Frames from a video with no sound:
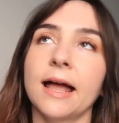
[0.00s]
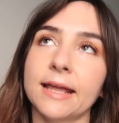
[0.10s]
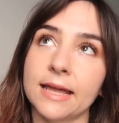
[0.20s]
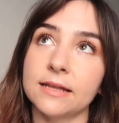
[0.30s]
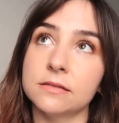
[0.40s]

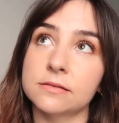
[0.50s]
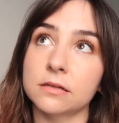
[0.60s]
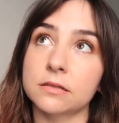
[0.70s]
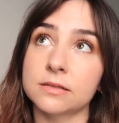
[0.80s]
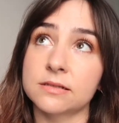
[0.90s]
Again,
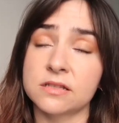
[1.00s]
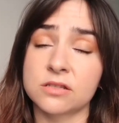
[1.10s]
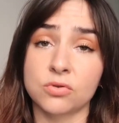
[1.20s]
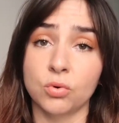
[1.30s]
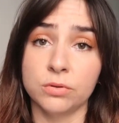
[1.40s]

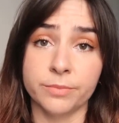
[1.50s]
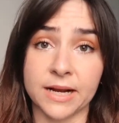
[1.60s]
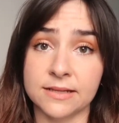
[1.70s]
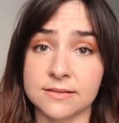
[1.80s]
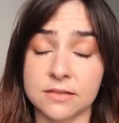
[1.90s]
Douglas's own
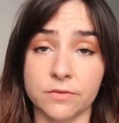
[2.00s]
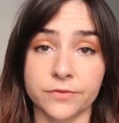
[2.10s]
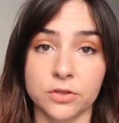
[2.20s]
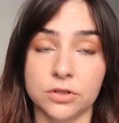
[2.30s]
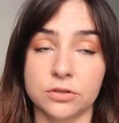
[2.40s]
brand stuff,
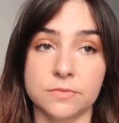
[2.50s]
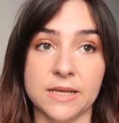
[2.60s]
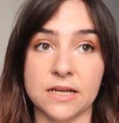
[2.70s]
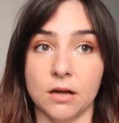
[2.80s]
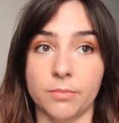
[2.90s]
you could
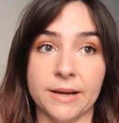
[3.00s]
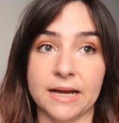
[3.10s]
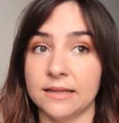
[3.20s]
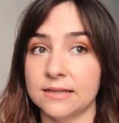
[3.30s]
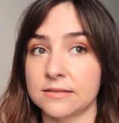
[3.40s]
make up
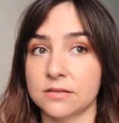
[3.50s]
palettes.